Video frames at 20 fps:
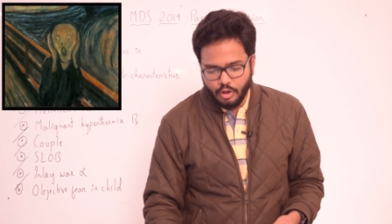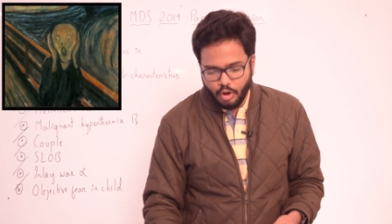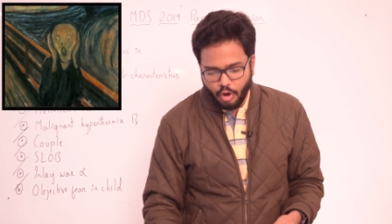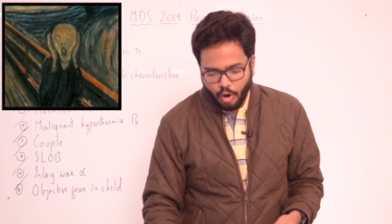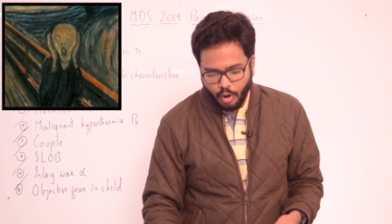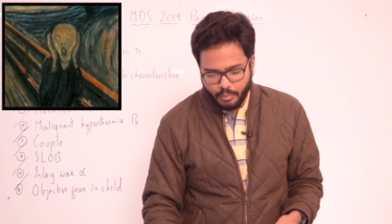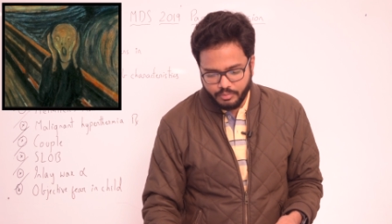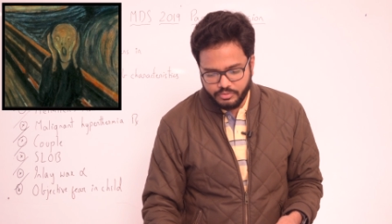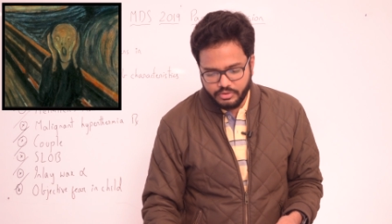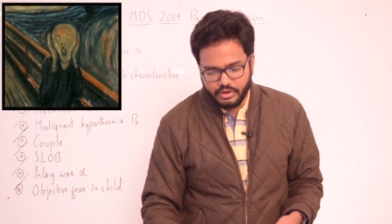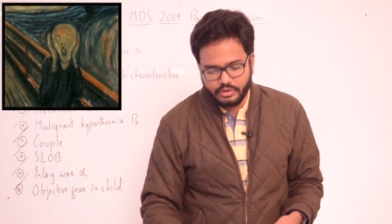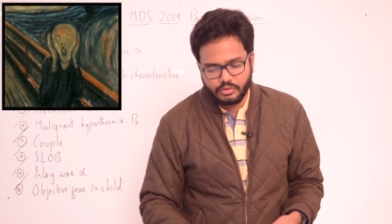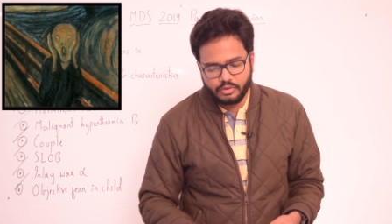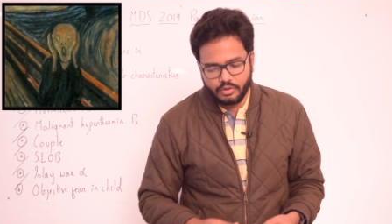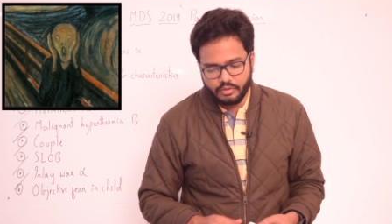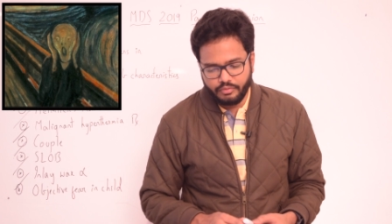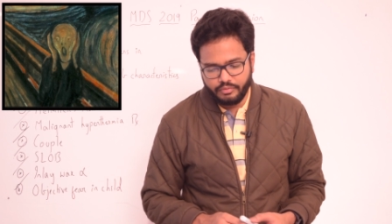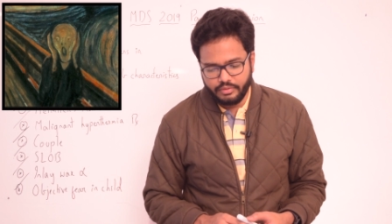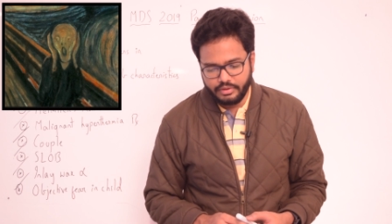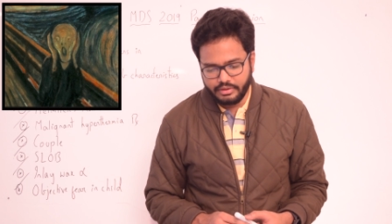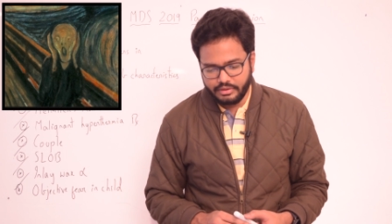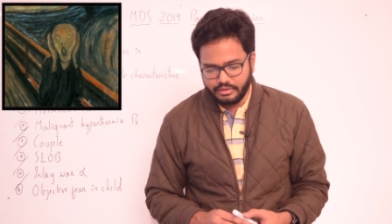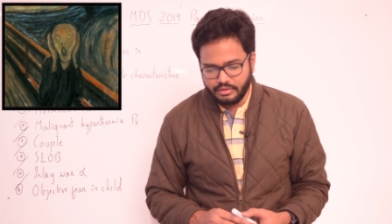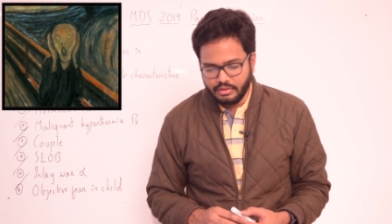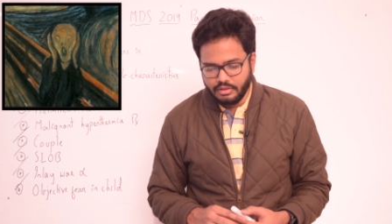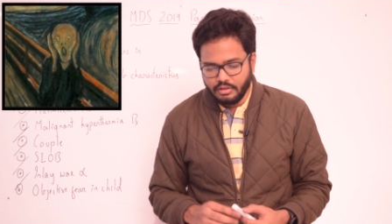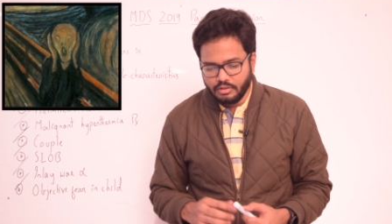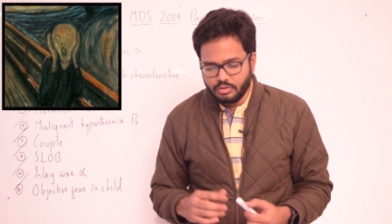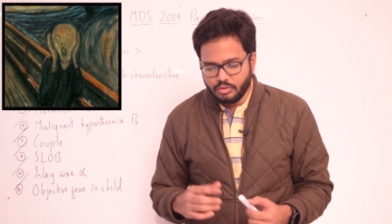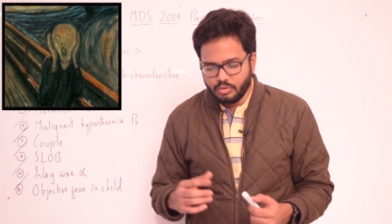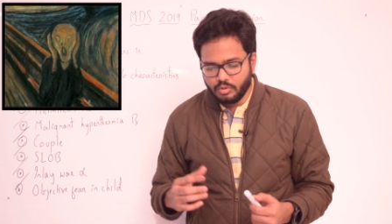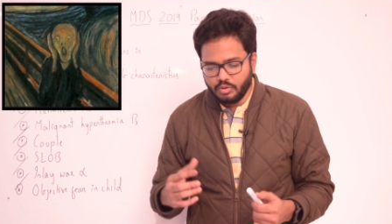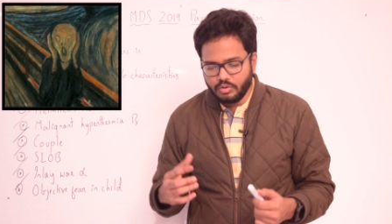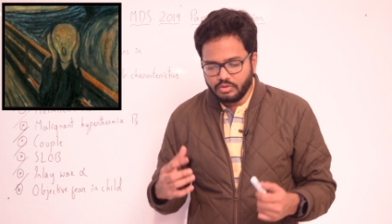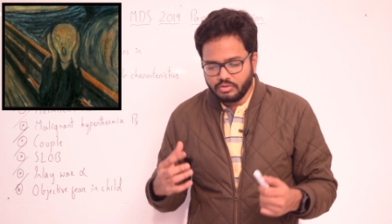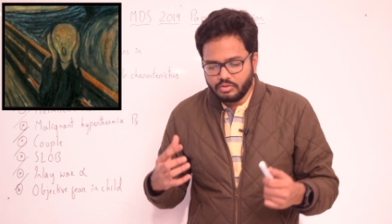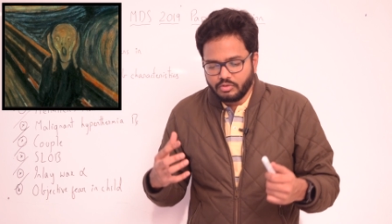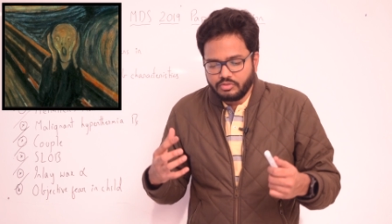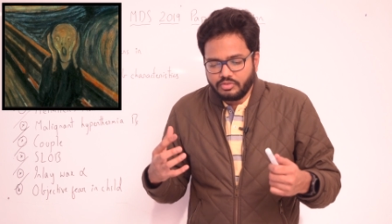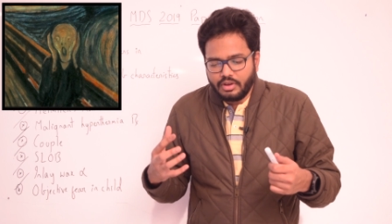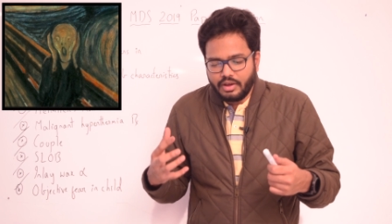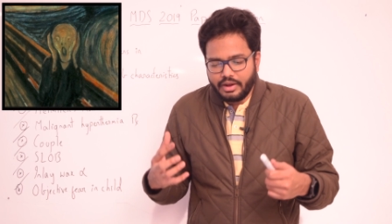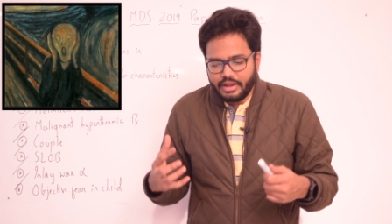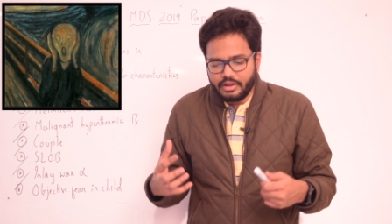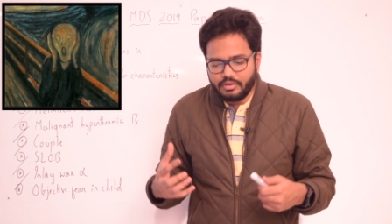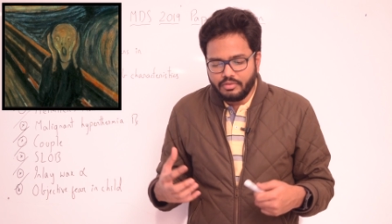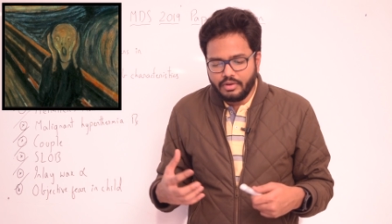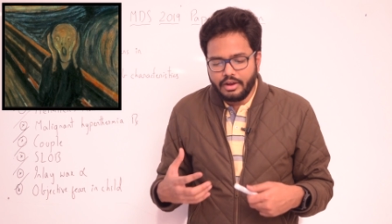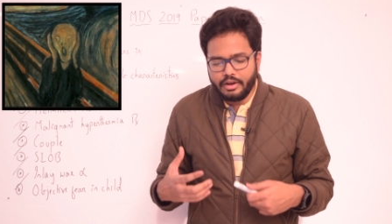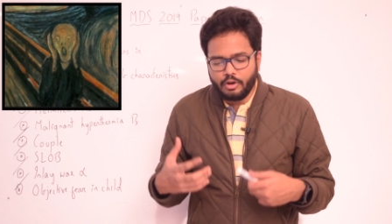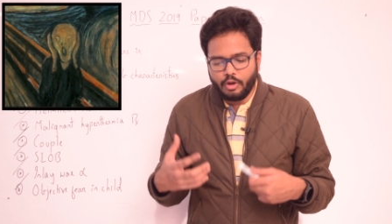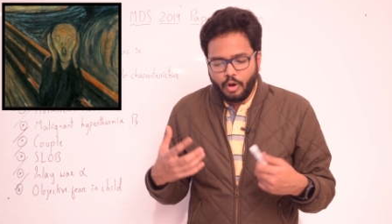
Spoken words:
objective fear, those which are acquired